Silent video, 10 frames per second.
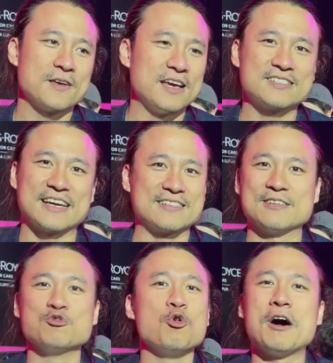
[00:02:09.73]
it's like
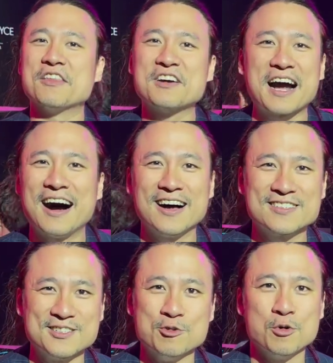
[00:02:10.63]
there's no other
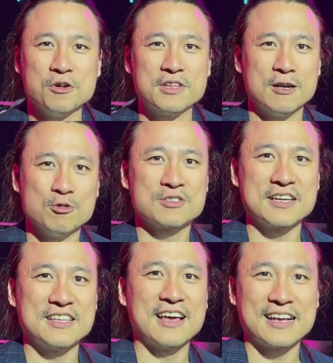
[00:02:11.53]
cars in the world that looks
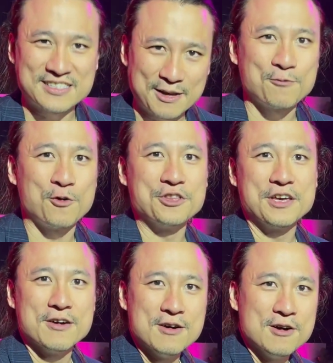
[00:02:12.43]
like this except for the